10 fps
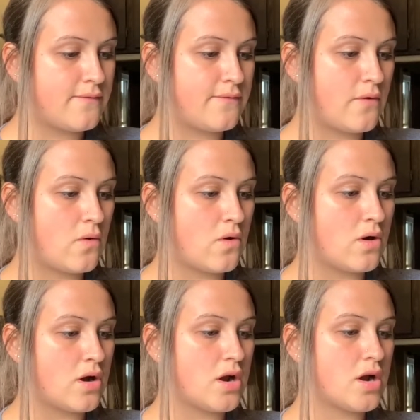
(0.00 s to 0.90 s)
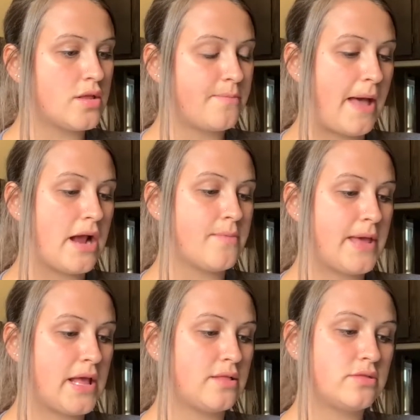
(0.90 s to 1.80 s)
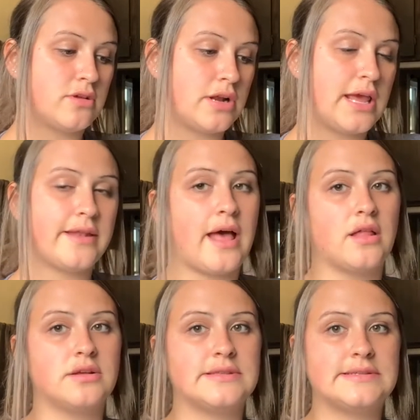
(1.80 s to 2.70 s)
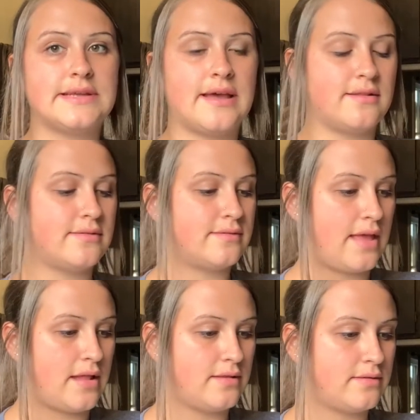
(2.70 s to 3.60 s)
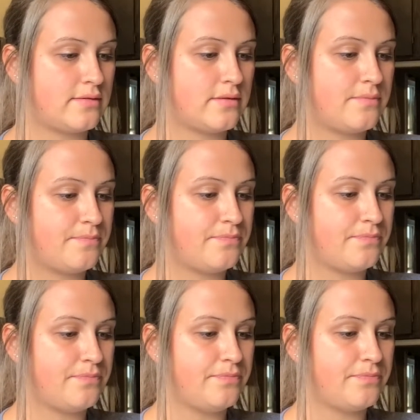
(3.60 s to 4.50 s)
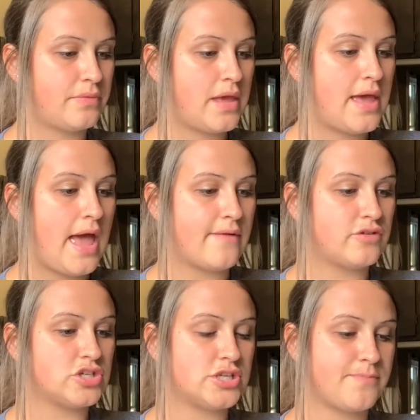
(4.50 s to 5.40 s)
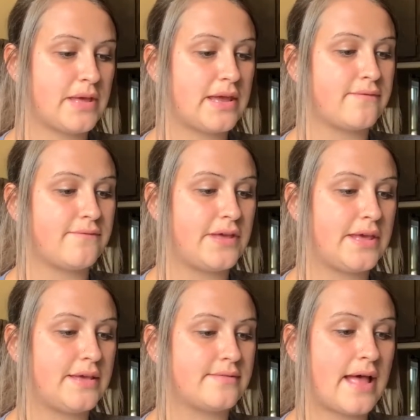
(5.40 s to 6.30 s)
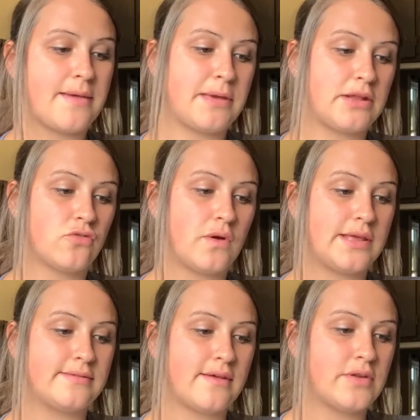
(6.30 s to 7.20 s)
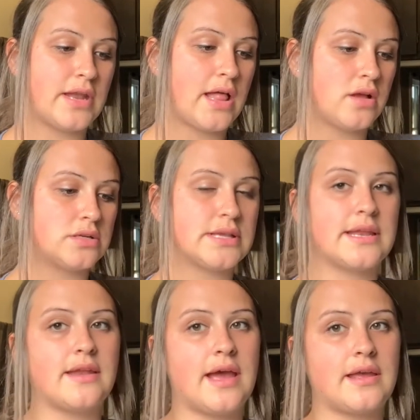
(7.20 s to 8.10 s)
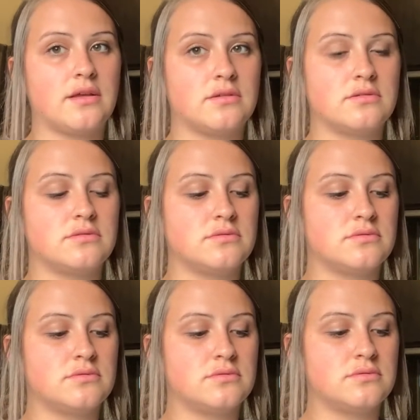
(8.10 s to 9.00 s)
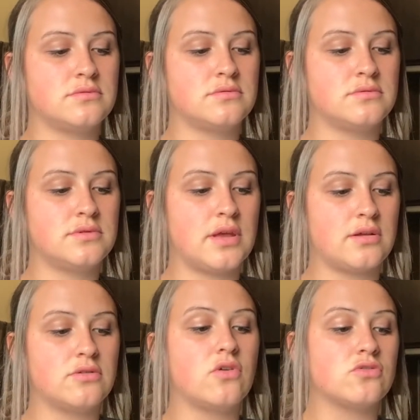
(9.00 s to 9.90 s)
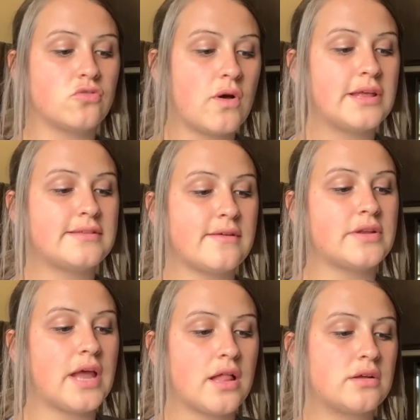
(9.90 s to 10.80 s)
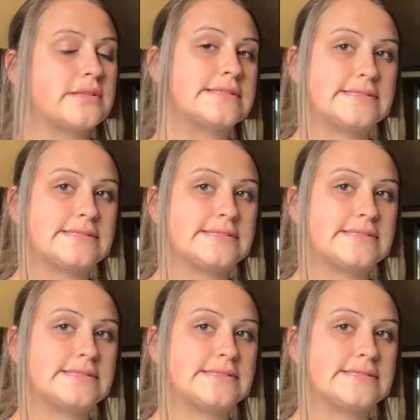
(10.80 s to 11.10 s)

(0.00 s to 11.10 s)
For the buyer paid thirty-eight dollars and ten cents. After shipping and fees, I made twenty-seven dollars and nine yeah no twenty-seven dollars and